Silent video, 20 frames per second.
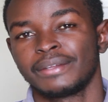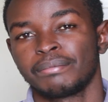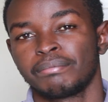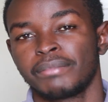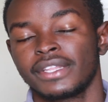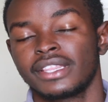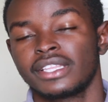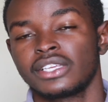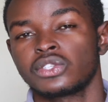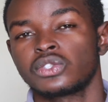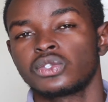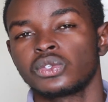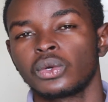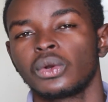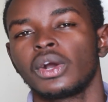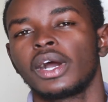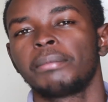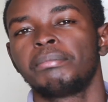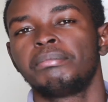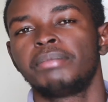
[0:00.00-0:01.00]
but there's
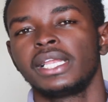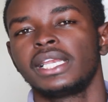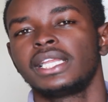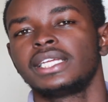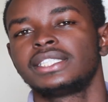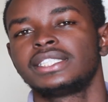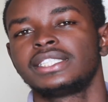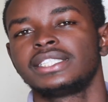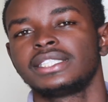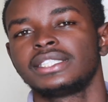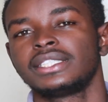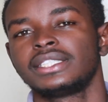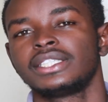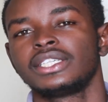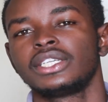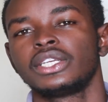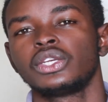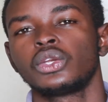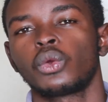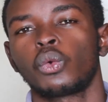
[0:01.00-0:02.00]
no ability,
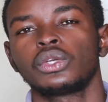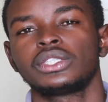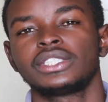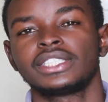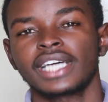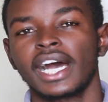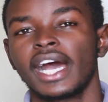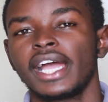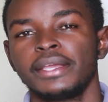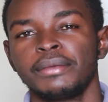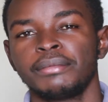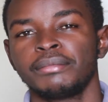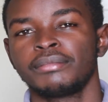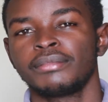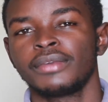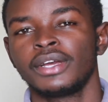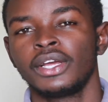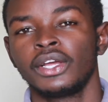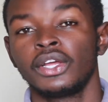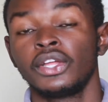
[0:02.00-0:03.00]
no time,
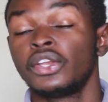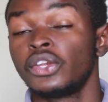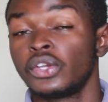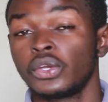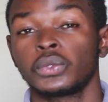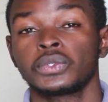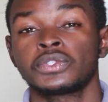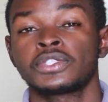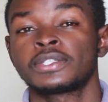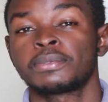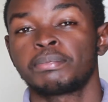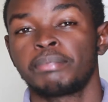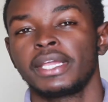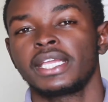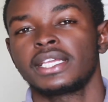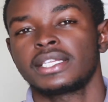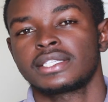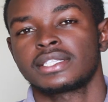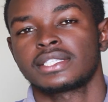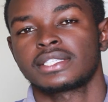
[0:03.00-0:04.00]
no
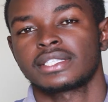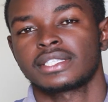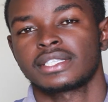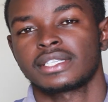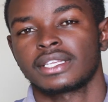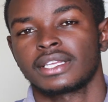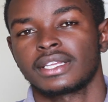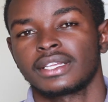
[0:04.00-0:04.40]
space